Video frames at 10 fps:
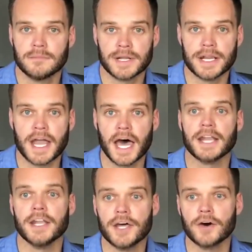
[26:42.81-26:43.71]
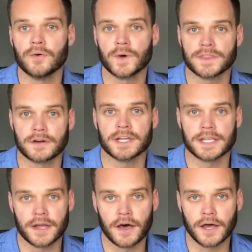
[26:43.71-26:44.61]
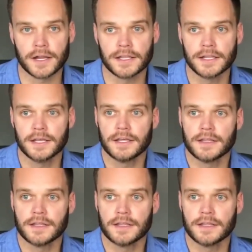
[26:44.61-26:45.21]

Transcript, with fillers: but not know what they're in on.